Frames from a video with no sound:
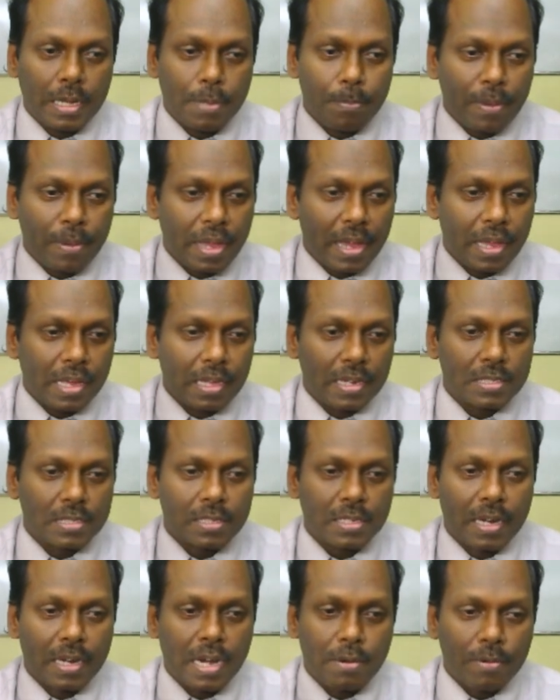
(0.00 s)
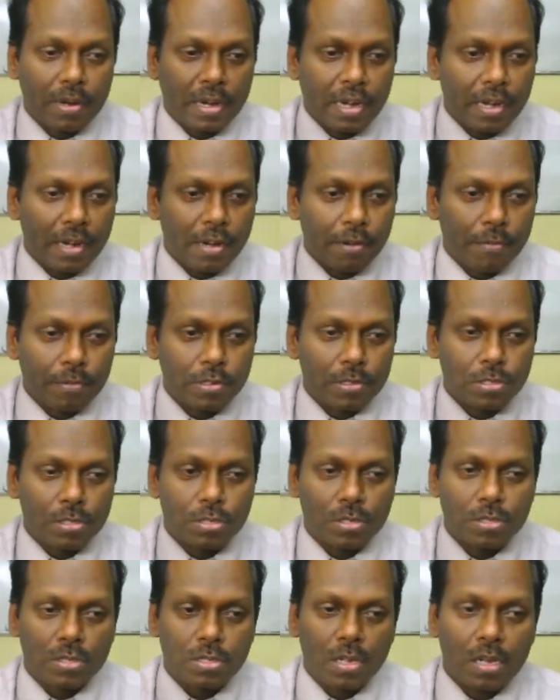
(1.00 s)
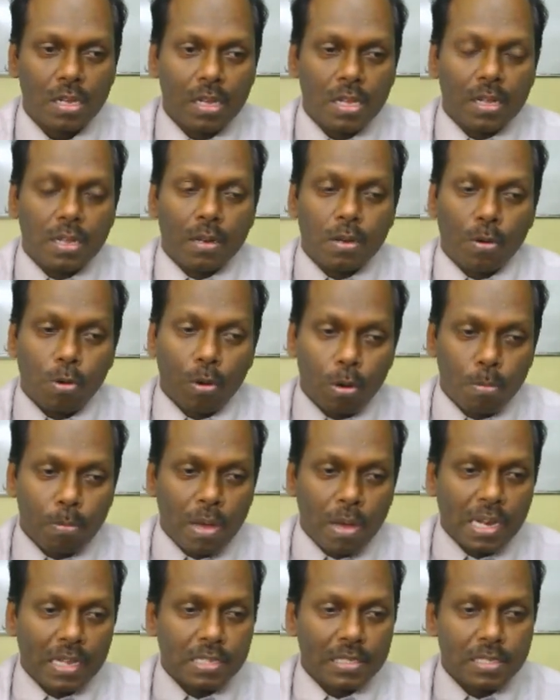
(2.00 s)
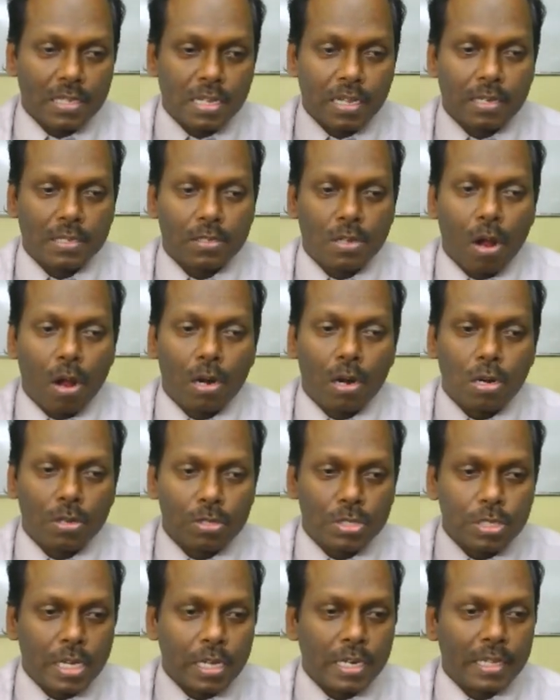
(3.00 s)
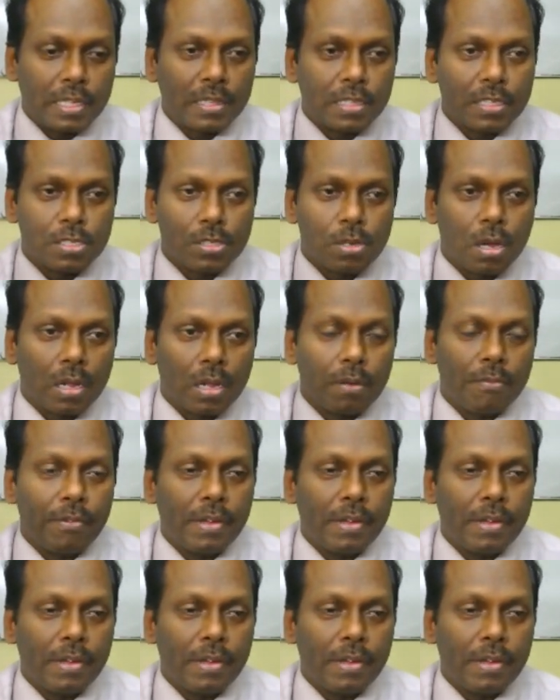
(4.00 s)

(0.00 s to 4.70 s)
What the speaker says: key pairs, network interfaces, load balancers, auto scaling. This all